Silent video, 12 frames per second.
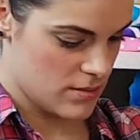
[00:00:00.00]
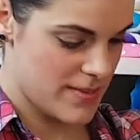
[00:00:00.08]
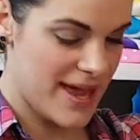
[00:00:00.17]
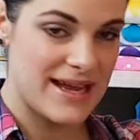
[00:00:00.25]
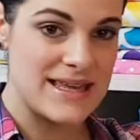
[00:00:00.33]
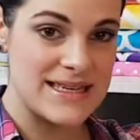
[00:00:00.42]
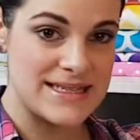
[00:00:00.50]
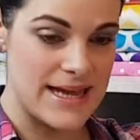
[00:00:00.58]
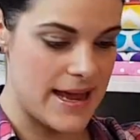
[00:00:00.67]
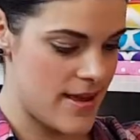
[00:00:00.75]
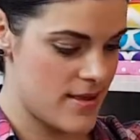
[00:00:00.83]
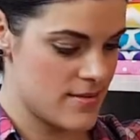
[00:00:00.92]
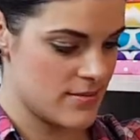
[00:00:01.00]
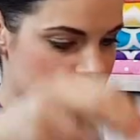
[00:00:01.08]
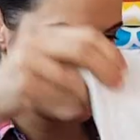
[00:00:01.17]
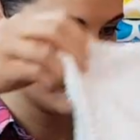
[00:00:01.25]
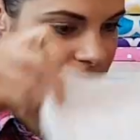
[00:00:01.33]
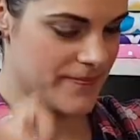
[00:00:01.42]
back in the day,
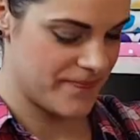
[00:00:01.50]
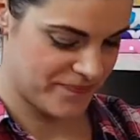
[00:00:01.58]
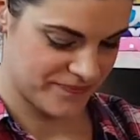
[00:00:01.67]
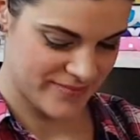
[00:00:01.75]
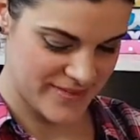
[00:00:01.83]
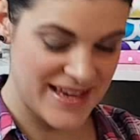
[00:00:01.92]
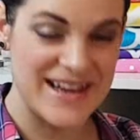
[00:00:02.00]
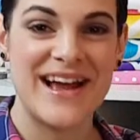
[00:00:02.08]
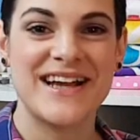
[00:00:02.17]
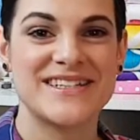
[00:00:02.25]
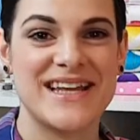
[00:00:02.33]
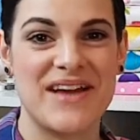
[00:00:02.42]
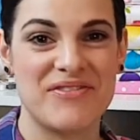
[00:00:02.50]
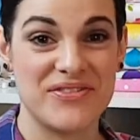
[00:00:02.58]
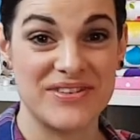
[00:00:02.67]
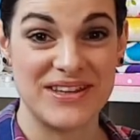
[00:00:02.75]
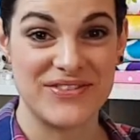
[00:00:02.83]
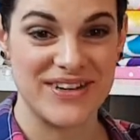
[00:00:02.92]
and I actually have a
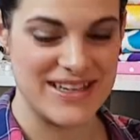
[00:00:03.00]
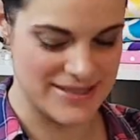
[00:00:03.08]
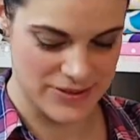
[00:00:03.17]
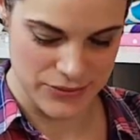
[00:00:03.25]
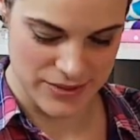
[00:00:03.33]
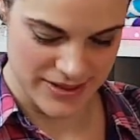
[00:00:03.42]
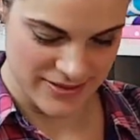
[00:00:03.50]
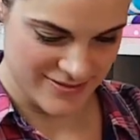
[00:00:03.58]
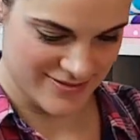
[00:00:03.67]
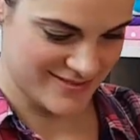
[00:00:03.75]
really funny story.